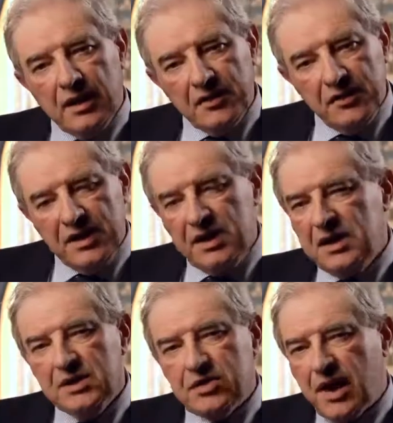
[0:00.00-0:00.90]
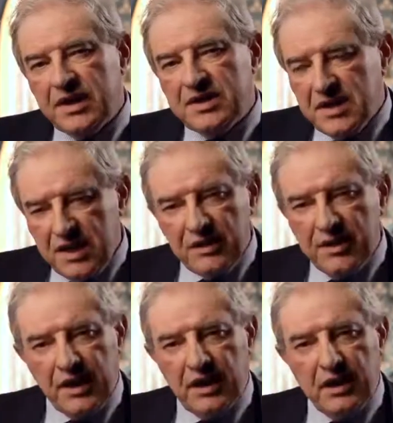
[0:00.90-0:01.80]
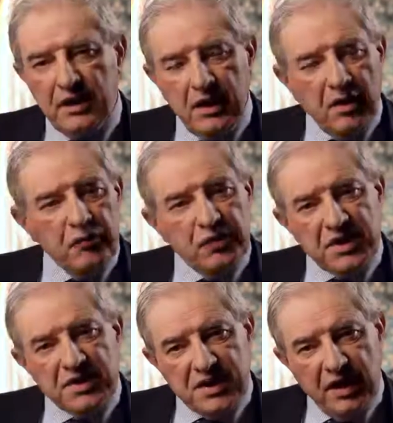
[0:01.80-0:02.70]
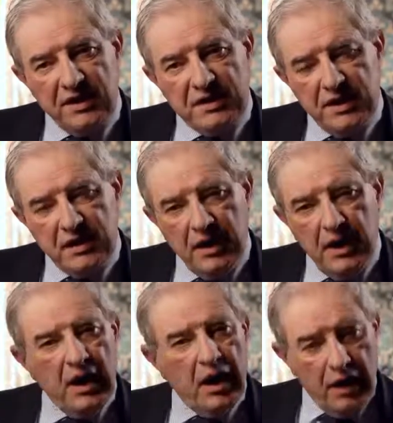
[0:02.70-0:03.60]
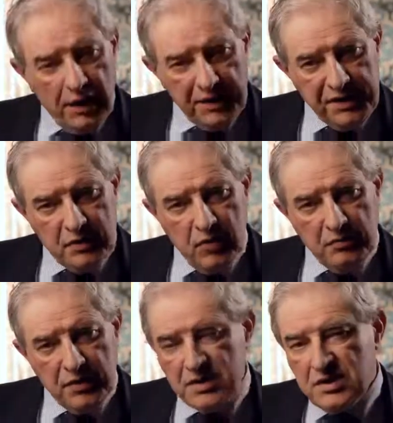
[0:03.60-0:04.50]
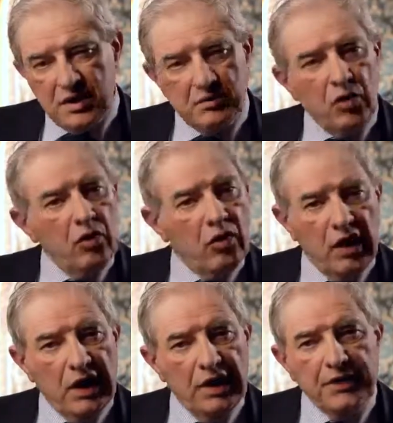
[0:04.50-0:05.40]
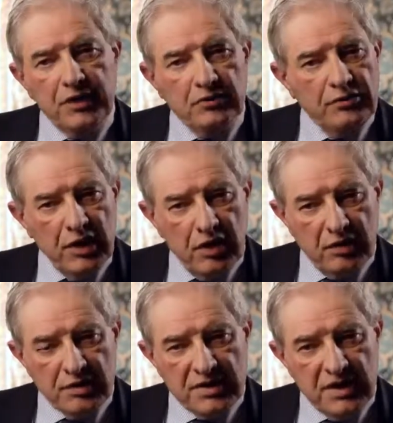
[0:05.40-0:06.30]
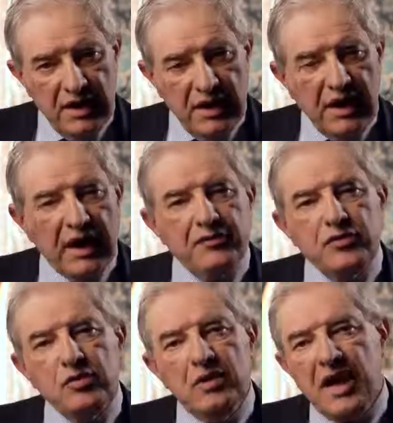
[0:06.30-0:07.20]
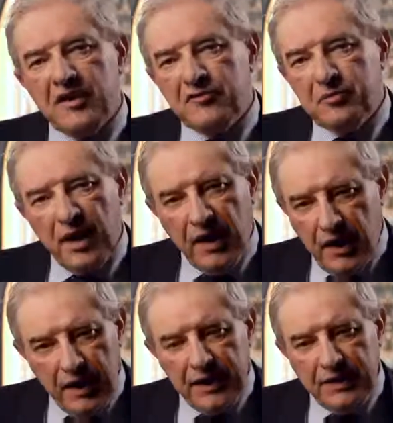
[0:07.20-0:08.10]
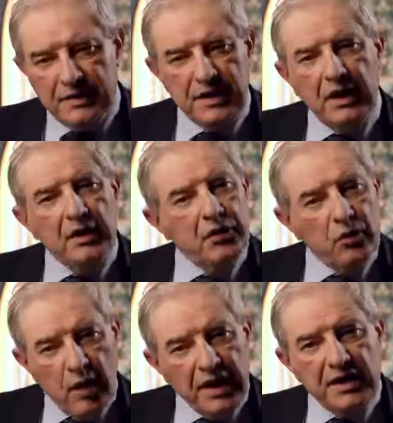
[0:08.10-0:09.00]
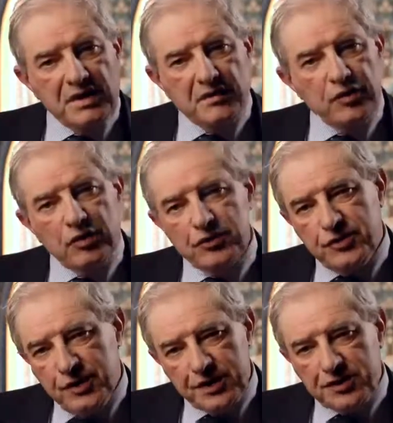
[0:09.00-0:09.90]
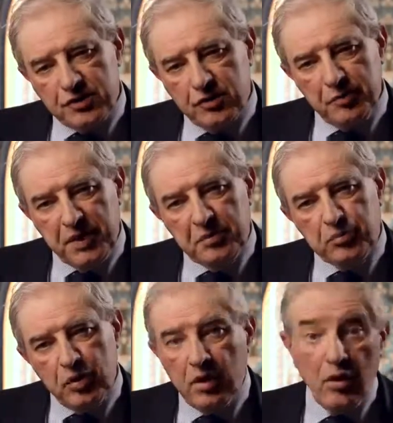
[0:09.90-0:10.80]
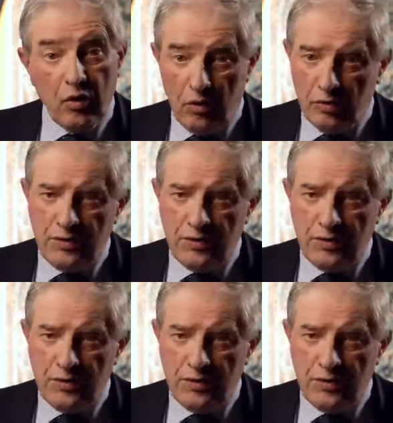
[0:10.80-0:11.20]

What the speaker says: The criteria for deciding are you a Muslim or are you not have you left behind the ways of your traditional people or